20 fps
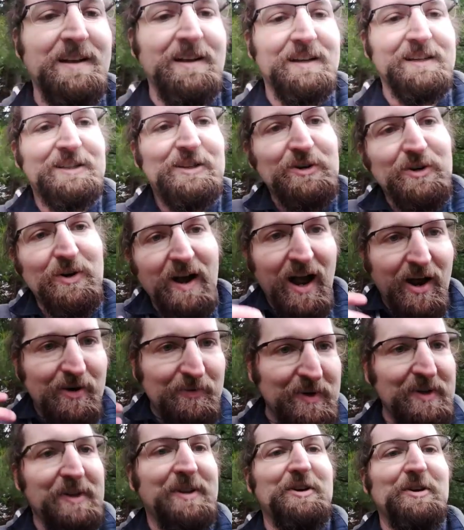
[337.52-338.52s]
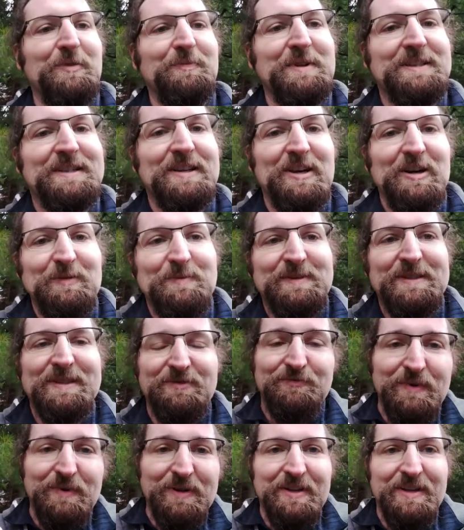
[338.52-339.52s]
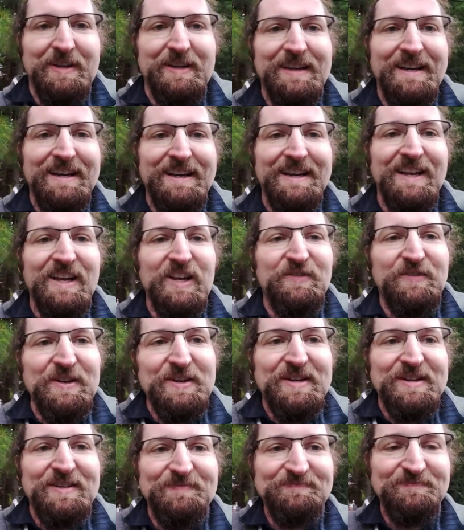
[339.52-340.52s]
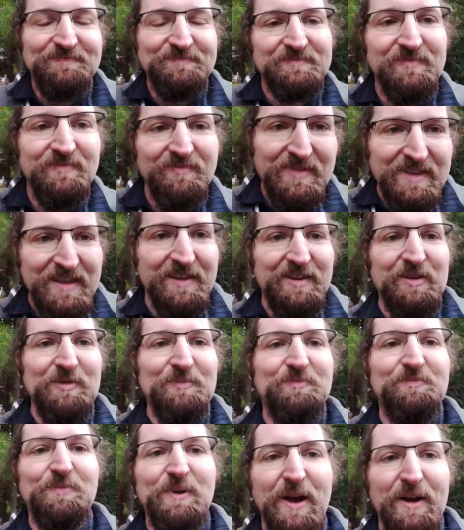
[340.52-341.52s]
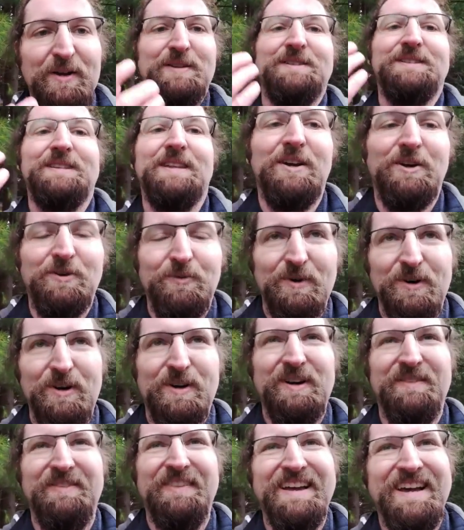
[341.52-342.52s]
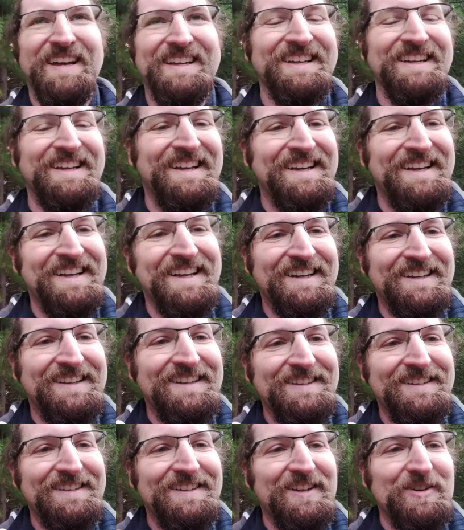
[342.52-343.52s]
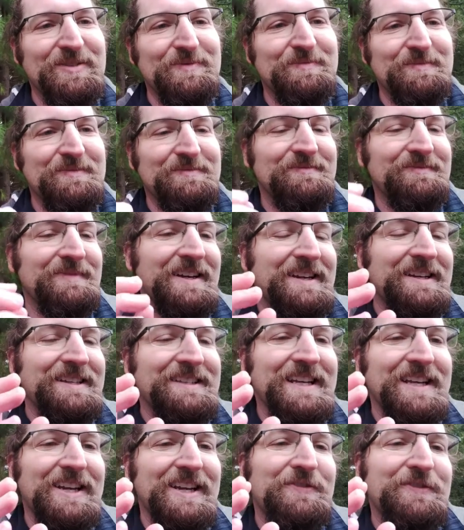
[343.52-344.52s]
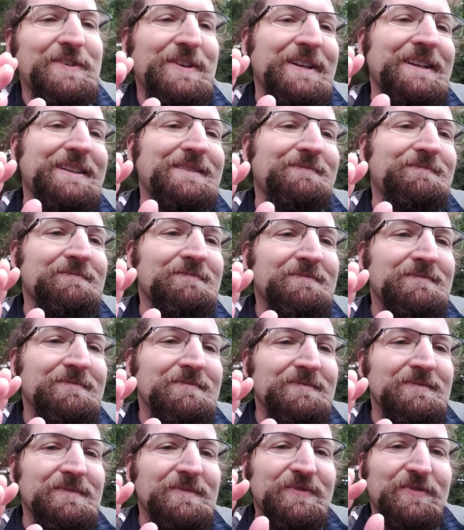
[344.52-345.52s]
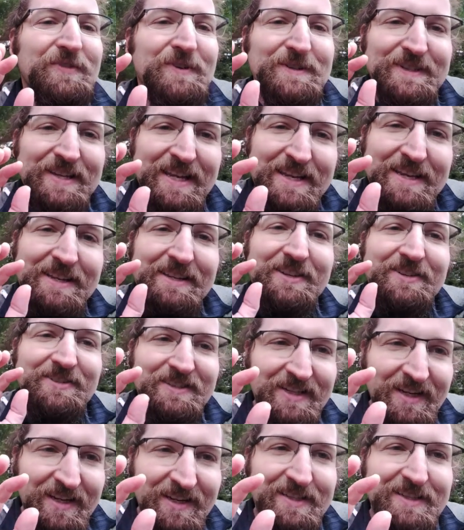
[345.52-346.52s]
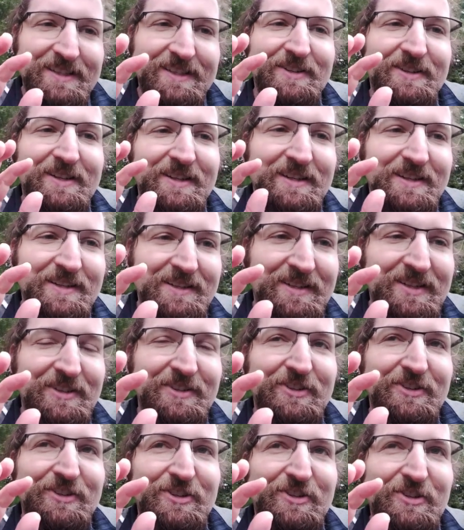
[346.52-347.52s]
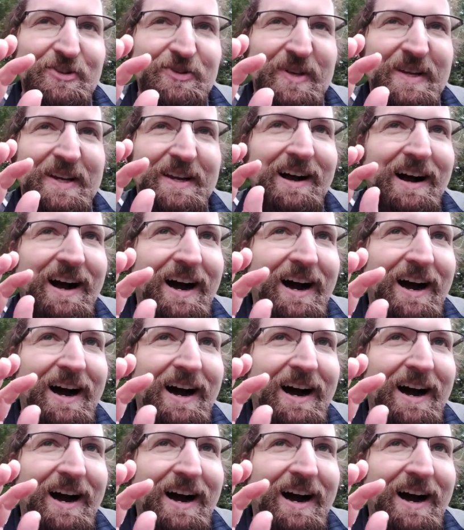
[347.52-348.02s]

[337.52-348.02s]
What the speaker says: So I really hope this helps. It really, if you can, practice that, work on that. Like I said, if you need, for taking your test, you can continue to do the